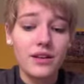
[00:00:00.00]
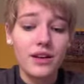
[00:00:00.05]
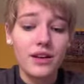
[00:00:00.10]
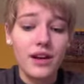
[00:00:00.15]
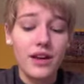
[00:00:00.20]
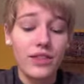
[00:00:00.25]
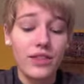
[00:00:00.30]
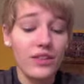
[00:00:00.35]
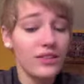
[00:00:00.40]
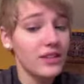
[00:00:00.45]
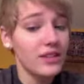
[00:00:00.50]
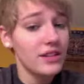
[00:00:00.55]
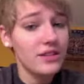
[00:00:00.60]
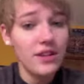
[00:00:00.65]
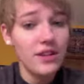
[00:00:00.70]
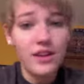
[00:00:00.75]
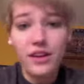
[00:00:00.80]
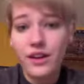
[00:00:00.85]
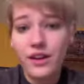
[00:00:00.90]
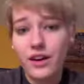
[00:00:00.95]
I think that's
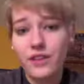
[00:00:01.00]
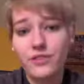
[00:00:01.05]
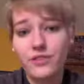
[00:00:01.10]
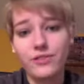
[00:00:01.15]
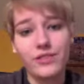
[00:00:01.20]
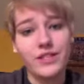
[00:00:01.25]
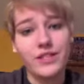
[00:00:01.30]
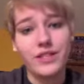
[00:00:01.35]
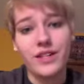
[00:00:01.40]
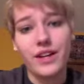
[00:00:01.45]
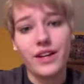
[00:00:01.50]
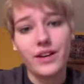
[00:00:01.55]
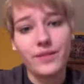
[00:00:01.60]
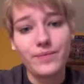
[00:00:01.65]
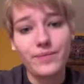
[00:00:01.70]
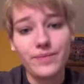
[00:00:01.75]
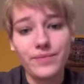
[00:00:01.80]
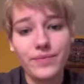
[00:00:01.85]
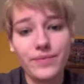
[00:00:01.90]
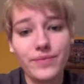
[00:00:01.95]
all I have for today.
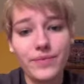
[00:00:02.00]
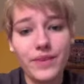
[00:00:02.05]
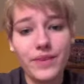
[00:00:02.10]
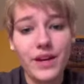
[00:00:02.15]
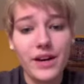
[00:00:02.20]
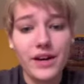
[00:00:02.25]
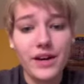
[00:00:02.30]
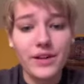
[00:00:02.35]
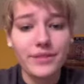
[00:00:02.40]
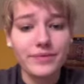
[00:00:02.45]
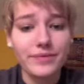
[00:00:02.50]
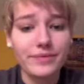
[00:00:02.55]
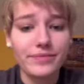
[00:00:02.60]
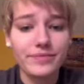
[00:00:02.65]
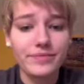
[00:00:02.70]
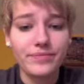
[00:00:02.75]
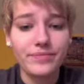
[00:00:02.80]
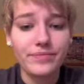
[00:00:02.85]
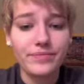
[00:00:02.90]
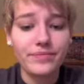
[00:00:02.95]
I
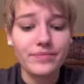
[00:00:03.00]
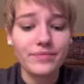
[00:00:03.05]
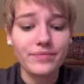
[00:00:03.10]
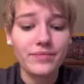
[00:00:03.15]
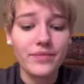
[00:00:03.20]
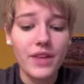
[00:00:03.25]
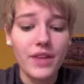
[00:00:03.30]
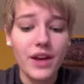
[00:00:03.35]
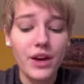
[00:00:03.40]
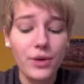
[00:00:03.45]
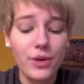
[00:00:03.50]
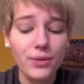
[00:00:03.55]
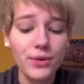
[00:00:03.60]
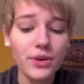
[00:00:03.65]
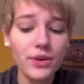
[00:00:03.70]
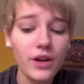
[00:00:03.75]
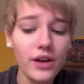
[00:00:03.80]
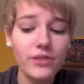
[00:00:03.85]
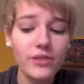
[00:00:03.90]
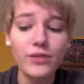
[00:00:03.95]
hope you
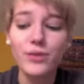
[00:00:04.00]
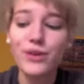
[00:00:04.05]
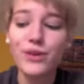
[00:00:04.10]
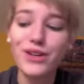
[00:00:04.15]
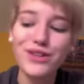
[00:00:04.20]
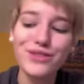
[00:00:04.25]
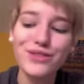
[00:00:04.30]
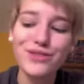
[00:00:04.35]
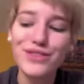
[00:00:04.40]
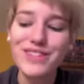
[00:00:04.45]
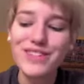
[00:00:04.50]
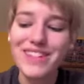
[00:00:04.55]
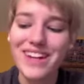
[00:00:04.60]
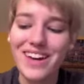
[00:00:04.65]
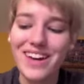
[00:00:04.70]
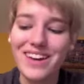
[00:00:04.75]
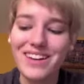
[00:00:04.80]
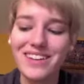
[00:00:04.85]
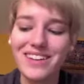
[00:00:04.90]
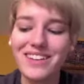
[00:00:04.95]
all have a wonderful
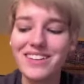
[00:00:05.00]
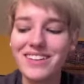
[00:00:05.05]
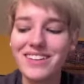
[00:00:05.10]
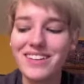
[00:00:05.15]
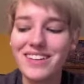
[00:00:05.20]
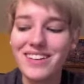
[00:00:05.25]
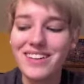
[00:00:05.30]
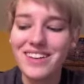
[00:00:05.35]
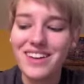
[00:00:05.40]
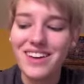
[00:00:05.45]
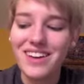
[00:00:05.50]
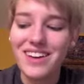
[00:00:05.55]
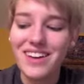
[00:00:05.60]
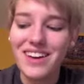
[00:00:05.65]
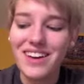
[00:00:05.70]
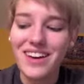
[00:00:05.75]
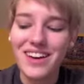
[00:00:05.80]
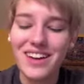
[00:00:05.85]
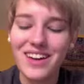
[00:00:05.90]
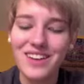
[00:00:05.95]
day.
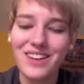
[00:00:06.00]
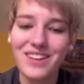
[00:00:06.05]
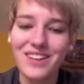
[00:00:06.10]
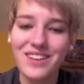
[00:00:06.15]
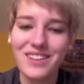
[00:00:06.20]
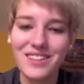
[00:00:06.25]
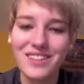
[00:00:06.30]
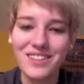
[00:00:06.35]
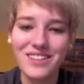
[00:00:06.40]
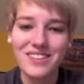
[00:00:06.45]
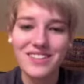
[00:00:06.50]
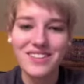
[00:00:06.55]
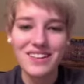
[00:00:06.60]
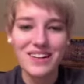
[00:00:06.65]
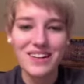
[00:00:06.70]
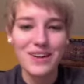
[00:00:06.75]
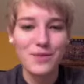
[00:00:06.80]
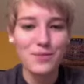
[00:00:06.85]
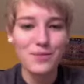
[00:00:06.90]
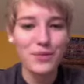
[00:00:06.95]
I
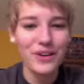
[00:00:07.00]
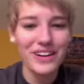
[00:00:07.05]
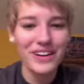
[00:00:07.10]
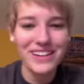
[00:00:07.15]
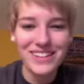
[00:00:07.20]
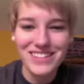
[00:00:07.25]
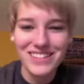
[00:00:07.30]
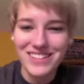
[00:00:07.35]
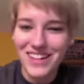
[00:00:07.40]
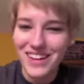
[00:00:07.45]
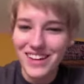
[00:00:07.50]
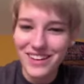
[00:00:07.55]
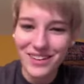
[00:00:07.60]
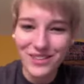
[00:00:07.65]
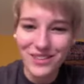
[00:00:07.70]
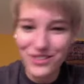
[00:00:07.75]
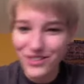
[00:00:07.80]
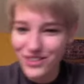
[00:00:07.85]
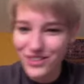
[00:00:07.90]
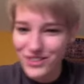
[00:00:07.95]
am pretty
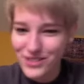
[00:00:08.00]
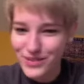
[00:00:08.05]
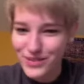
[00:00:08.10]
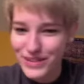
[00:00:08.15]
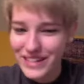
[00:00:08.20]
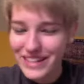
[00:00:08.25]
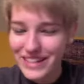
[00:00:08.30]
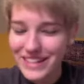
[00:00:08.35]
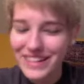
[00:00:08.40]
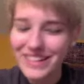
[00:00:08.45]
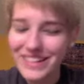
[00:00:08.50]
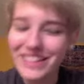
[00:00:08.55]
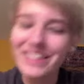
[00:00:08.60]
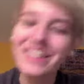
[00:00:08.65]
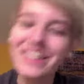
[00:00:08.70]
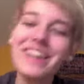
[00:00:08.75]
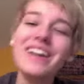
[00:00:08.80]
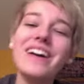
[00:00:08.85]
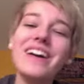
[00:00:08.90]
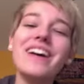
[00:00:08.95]
excited for this week.
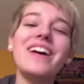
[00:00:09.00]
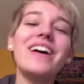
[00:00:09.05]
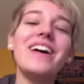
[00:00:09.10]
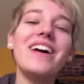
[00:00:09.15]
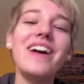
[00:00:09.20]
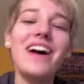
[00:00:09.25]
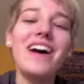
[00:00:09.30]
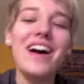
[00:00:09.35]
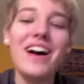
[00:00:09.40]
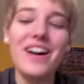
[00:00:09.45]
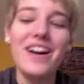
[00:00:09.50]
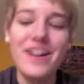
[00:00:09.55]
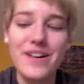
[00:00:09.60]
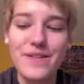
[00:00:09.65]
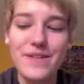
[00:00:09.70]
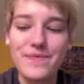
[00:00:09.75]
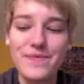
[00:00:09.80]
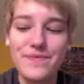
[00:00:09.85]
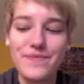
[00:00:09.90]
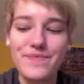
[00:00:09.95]

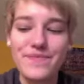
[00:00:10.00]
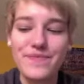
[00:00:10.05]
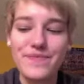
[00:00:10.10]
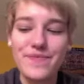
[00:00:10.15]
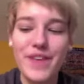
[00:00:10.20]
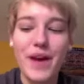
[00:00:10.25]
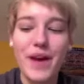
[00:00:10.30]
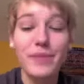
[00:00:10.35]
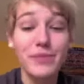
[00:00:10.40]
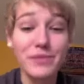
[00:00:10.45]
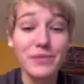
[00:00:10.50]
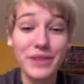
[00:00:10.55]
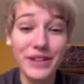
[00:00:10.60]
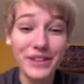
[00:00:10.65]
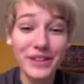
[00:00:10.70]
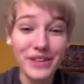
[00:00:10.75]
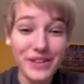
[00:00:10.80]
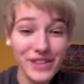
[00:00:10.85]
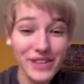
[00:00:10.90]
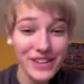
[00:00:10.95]
Happy Martin
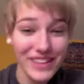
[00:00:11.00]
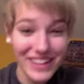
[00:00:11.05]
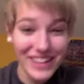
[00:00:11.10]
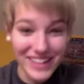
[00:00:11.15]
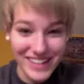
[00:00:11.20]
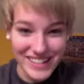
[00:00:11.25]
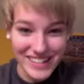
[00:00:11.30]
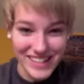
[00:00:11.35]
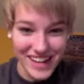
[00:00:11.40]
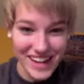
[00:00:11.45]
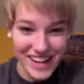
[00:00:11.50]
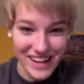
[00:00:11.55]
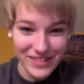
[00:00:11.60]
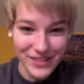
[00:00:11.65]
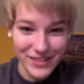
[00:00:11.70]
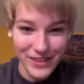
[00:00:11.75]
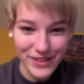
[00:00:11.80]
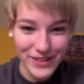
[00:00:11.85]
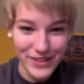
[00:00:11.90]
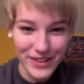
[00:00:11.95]
Luther King Day,
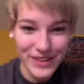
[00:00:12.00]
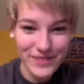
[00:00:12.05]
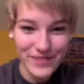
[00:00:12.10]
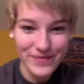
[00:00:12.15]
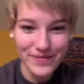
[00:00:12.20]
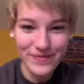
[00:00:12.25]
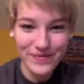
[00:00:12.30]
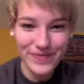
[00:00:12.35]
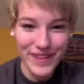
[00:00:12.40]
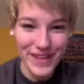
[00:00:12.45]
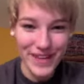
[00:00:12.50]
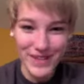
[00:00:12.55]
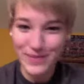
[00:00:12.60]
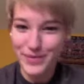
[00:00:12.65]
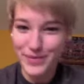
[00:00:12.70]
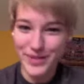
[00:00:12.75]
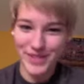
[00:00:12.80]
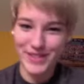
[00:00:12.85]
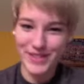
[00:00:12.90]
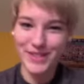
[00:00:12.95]
everyone. As
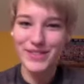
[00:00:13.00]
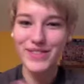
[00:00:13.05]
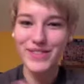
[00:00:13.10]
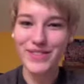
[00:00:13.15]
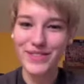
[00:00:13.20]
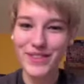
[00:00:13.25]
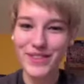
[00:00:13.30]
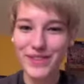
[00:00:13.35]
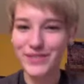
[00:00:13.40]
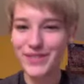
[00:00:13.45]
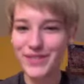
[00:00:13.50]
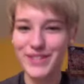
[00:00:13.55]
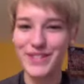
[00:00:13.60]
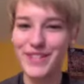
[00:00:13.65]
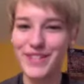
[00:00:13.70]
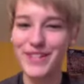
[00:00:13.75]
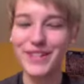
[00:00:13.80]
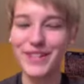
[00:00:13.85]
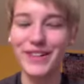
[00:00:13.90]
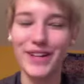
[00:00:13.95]
president of
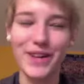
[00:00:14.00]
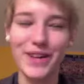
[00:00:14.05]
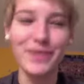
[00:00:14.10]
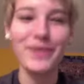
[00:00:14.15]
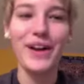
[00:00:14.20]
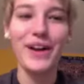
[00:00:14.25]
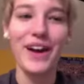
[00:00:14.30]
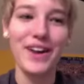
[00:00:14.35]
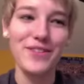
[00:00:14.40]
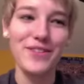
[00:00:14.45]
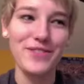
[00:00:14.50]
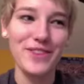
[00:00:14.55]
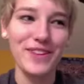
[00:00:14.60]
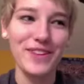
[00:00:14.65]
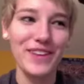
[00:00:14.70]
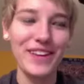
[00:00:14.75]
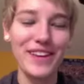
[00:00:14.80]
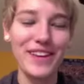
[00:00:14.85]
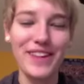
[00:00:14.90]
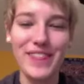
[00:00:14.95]
Diversity Club, I feel
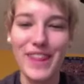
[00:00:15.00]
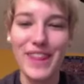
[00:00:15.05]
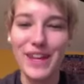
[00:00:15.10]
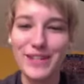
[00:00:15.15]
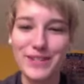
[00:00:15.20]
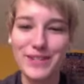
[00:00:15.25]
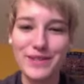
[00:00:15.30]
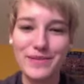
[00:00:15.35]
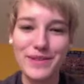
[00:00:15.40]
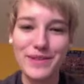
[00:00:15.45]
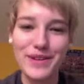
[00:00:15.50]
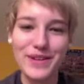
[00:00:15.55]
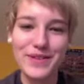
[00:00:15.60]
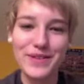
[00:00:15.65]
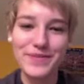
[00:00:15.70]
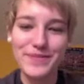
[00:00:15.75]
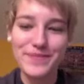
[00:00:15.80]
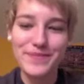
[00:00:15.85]
like that should be